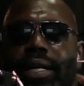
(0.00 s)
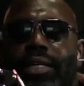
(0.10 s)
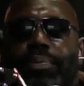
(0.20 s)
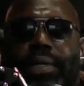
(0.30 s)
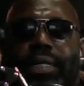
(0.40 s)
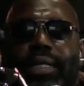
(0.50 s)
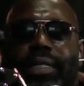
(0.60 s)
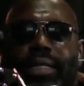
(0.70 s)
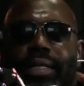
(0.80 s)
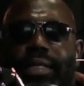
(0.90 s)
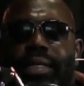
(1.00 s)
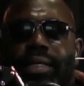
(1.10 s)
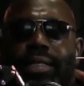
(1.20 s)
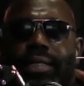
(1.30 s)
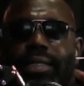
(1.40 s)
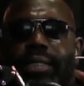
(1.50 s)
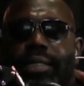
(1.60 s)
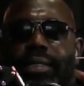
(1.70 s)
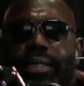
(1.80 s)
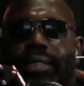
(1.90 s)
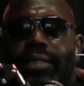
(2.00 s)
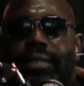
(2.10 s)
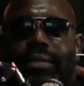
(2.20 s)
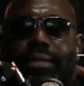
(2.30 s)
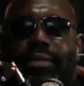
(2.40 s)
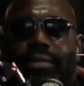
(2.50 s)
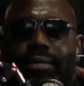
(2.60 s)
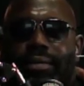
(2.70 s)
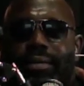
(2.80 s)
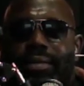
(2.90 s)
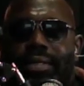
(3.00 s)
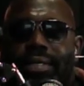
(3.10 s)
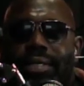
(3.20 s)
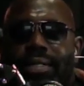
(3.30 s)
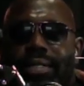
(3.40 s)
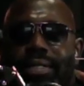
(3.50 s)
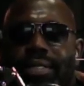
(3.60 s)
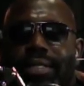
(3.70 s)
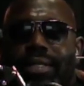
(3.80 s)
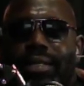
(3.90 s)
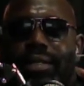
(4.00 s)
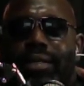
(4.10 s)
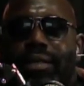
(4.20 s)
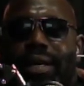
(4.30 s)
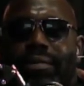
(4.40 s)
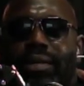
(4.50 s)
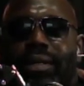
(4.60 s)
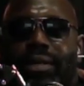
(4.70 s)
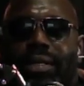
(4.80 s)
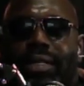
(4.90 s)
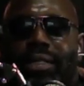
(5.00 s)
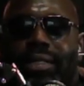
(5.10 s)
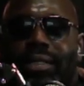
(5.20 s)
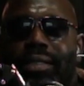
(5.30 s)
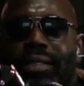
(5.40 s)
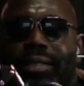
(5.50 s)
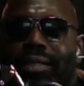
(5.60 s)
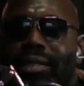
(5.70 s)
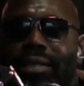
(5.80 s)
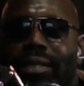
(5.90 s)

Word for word: how to speak it. Yeah. You know, it's you, you have to learn it. You, you